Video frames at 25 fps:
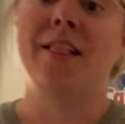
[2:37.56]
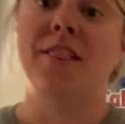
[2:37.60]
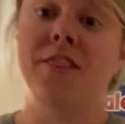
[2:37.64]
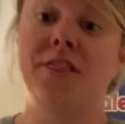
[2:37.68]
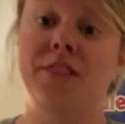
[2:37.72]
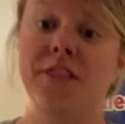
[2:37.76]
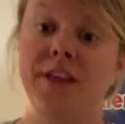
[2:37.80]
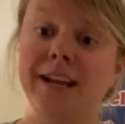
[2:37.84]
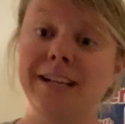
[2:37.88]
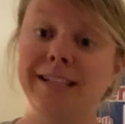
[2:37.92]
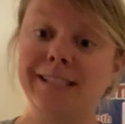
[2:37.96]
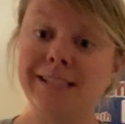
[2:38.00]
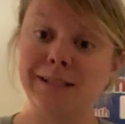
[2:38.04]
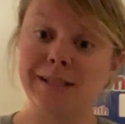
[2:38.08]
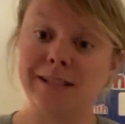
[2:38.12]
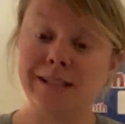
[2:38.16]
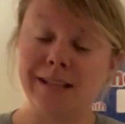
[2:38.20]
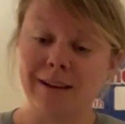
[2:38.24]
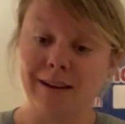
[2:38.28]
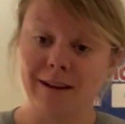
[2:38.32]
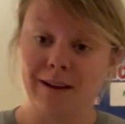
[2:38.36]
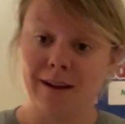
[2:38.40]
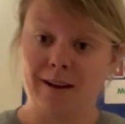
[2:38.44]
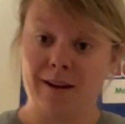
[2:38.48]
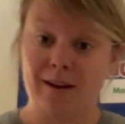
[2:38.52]
This
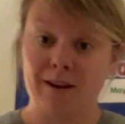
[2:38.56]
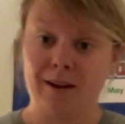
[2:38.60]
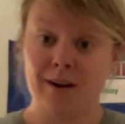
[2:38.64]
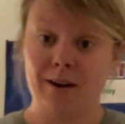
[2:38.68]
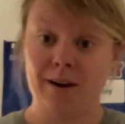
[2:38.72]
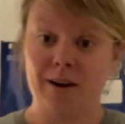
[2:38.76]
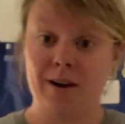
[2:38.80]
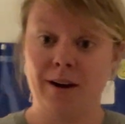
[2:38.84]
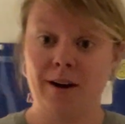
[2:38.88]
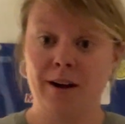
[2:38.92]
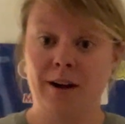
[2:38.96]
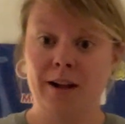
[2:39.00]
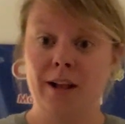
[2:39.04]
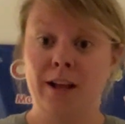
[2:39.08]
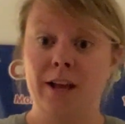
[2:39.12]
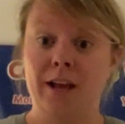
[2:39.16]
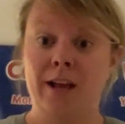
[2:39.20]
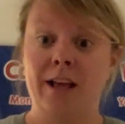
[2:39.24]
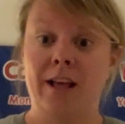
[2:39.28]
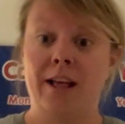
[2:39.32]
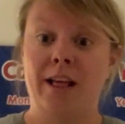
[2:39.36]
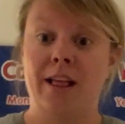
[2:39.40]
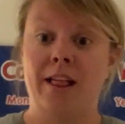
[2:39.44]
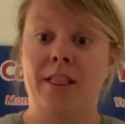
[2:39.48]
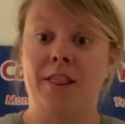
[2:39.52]

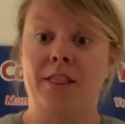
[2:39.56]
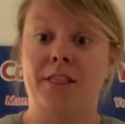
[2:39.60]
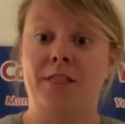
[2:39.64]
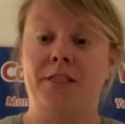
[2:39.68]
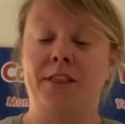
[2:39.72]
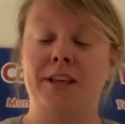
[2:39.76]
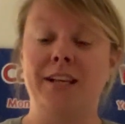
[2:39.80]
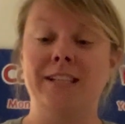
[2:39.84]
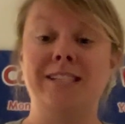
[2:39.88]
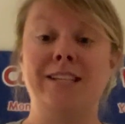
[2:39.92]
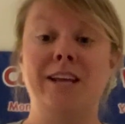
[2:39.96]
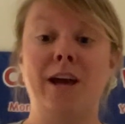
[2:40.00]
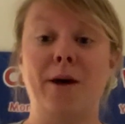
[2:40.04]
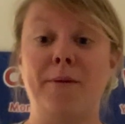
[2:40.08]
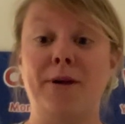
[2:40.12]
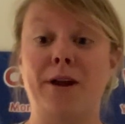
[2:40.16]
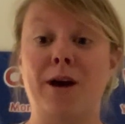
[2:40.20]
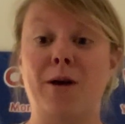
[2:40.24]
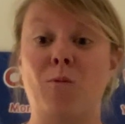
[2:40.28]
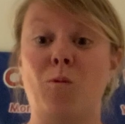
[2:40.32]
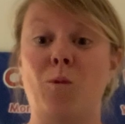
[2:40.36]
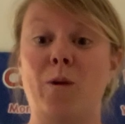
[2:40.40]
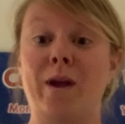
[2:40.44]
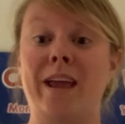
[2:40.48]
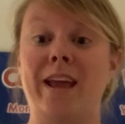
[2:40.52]
this coming
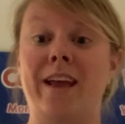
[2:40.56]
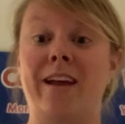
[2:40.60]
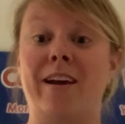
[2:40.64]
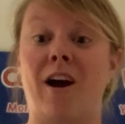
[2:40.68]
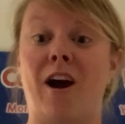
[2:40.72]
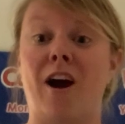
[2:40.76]
up week,